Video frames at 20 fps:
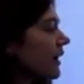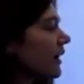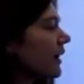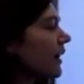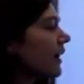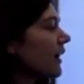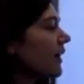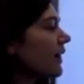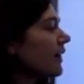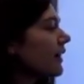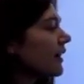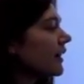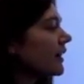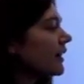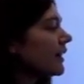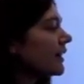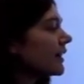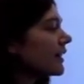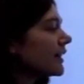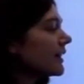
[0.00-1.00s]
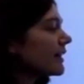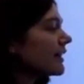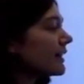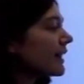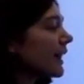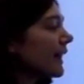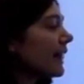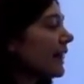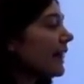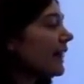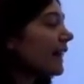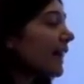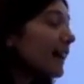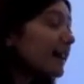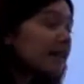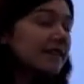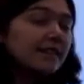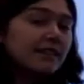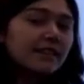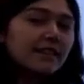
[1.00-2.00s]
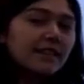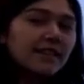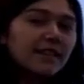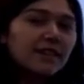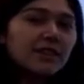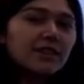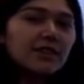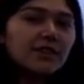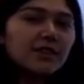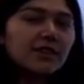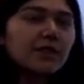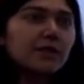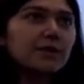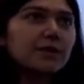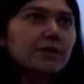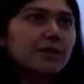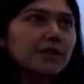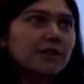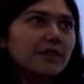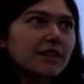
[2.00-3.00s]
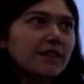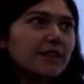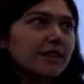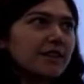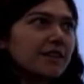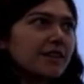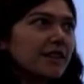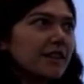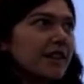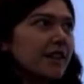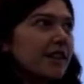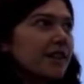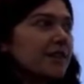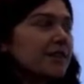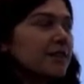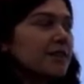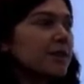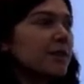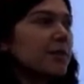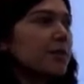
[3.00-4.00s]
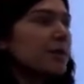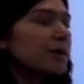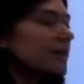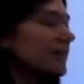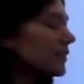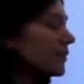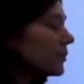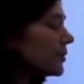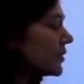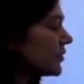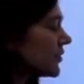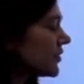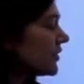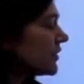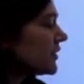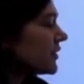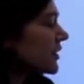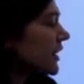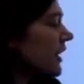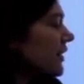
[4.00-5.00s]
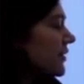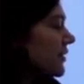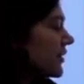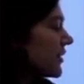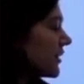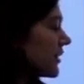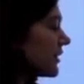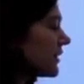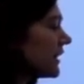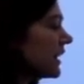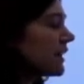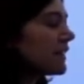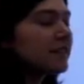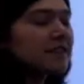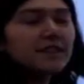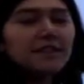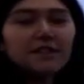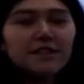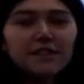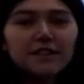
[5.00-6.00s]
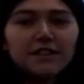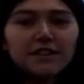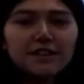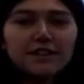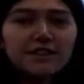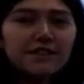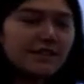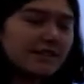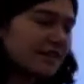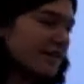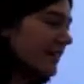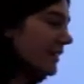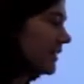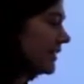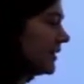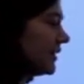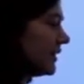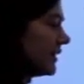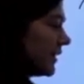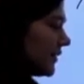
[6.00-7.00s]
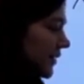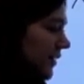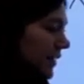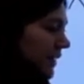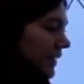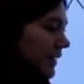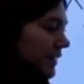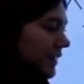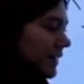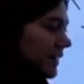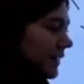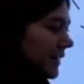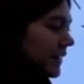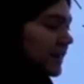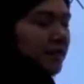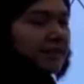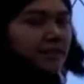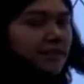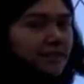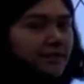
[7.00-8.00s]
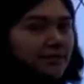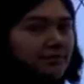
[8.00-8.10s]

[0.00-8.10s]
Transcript: And then it's less than or equal to 6. So which direction is less than 6? Is 7 less than 6?